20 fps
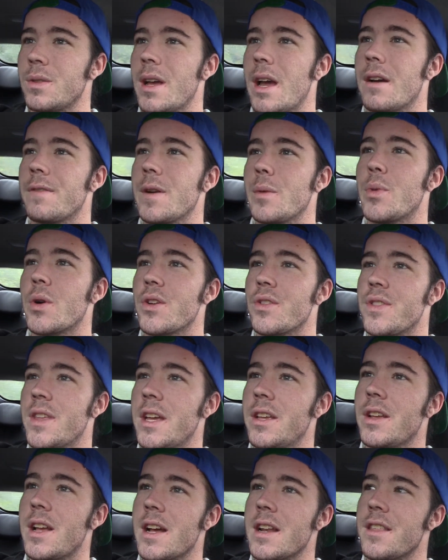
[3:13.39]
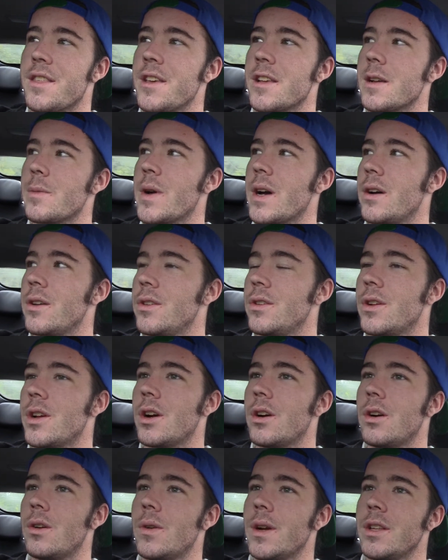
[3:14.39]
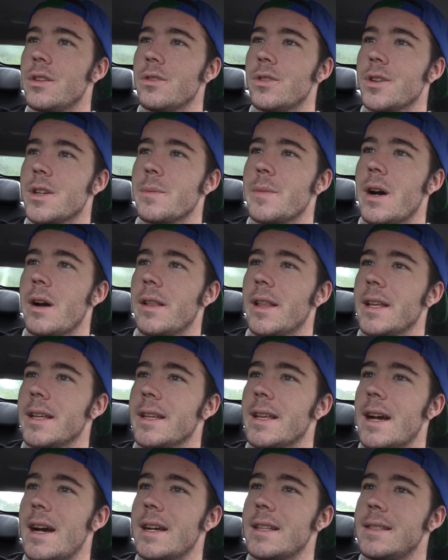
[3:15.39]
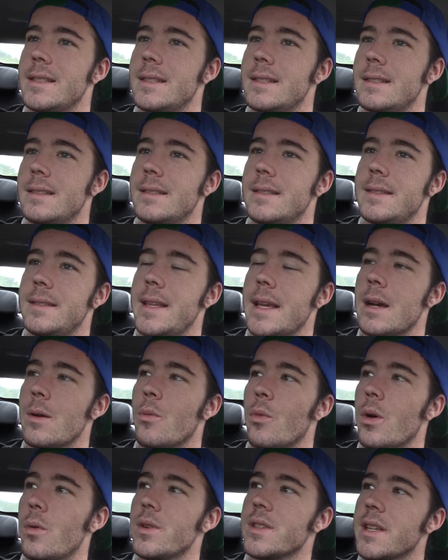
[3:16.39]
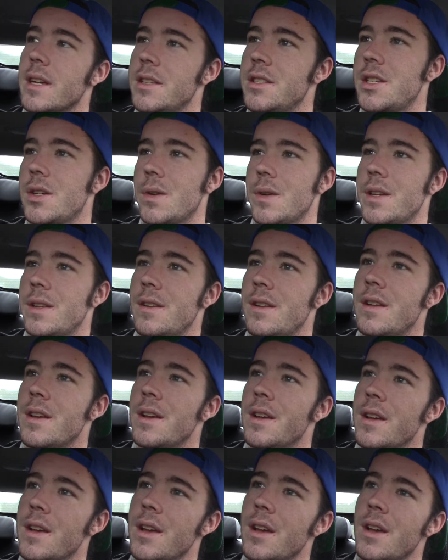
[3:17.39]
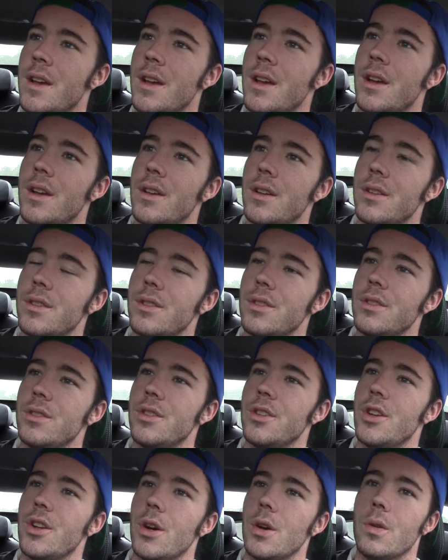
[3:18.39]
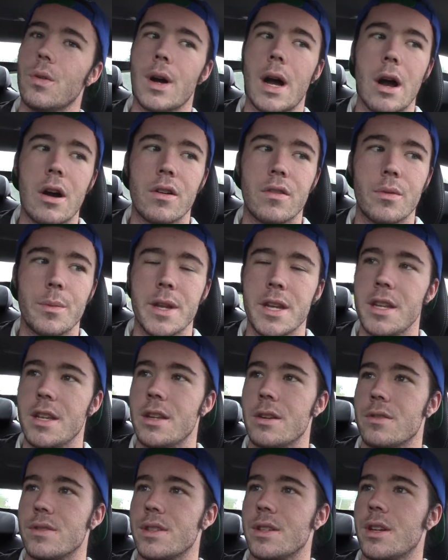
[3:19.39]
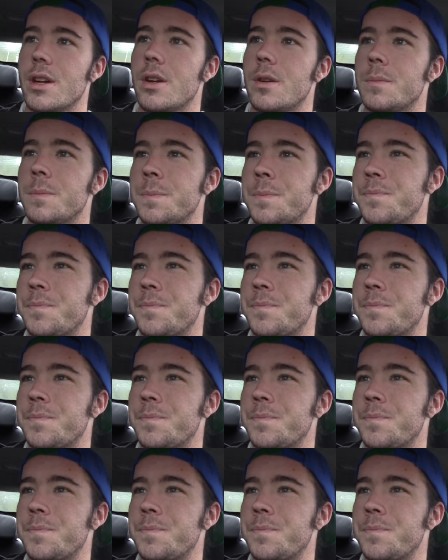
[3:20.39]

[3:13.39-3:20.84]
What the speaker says: every birthday you kind of think about, you go and you look about like, God damn, what was I doing, however many years ago,